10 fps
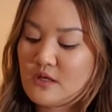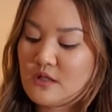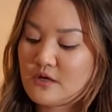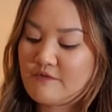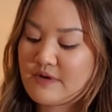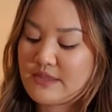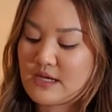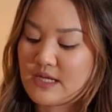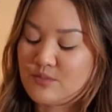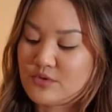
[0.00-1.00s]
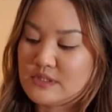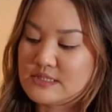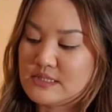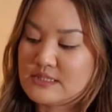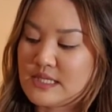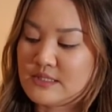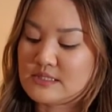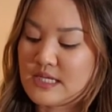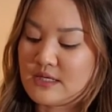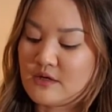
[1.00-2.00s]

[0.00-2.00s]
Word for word: clarify the High Priestess and the Ten